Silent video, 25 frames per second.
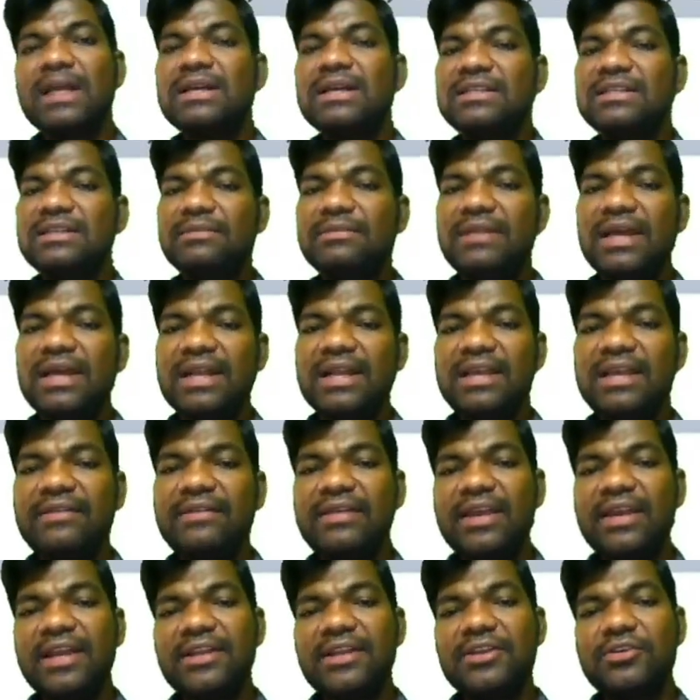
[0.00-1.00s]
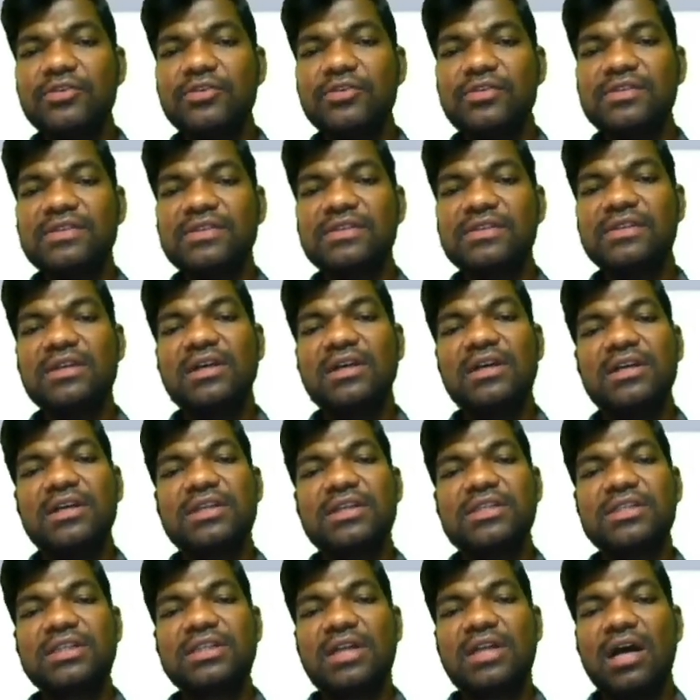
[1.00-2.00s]
Similarly we can use
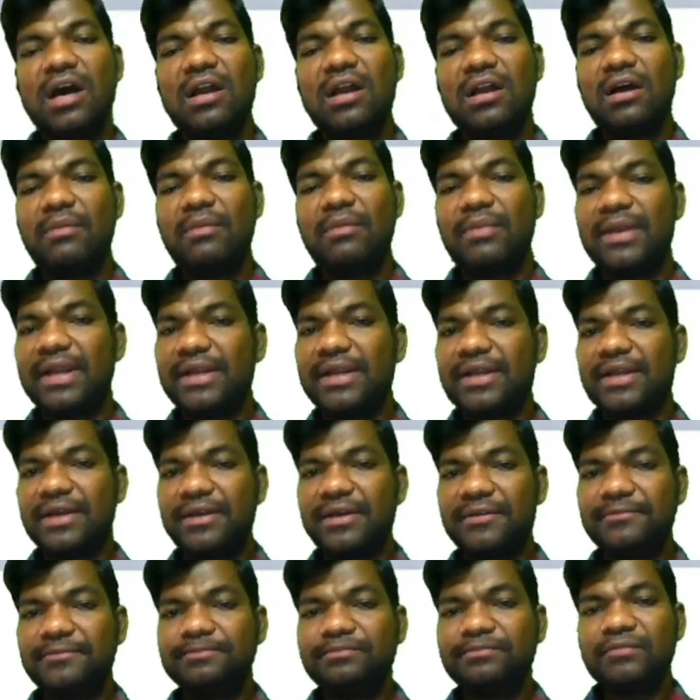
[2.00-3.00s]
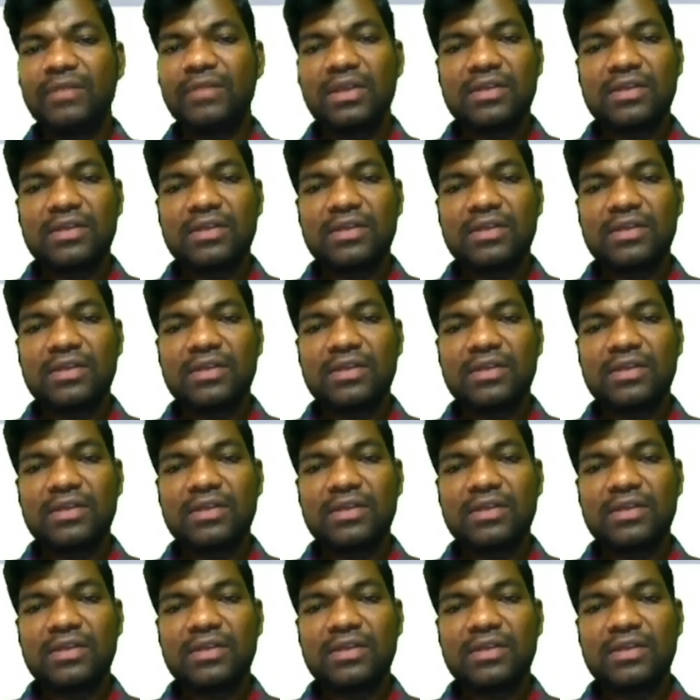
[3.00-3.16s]
star operator.